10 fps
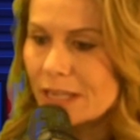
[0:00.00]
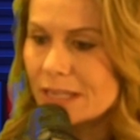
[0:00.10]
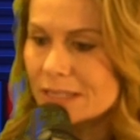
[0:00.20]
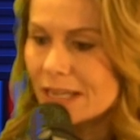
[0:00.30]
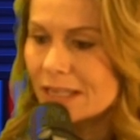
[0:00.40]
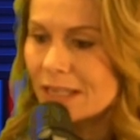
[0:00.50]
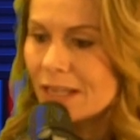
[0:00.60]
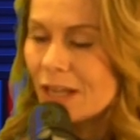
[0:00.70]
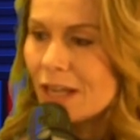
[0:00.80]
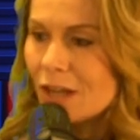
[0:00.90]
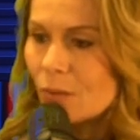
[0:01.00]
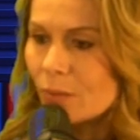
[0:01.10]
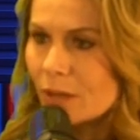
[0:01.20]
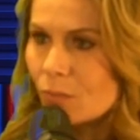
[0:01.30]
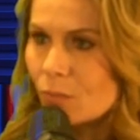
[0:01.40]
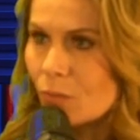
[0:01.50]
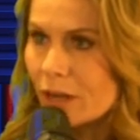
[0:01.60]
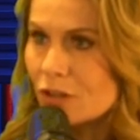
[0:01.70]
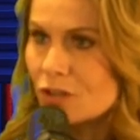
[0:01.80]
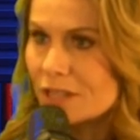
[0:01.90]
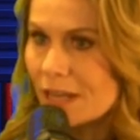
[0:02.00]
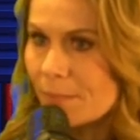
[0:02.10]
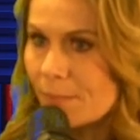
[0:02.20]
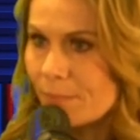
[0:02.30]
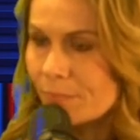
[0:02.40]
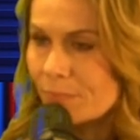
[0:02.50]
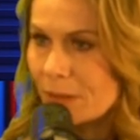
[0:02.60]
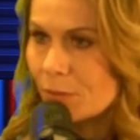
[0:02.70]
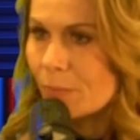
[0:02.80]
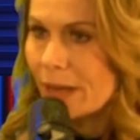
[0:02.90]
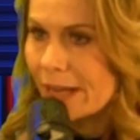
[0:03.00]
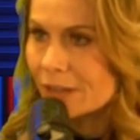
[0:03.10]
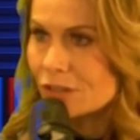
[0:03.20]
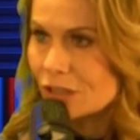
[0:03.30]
what he said. We want to just get people back